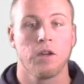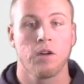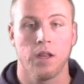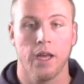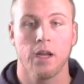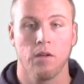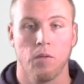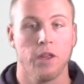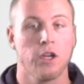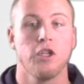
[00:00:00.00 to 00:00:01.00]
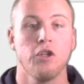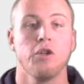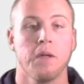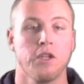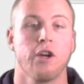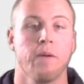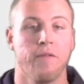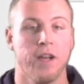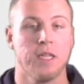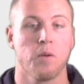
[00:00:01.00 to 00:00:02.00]
click, whether it's YouTube, Instagram, or
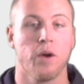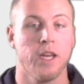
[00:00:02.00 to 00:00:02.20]
Facebook,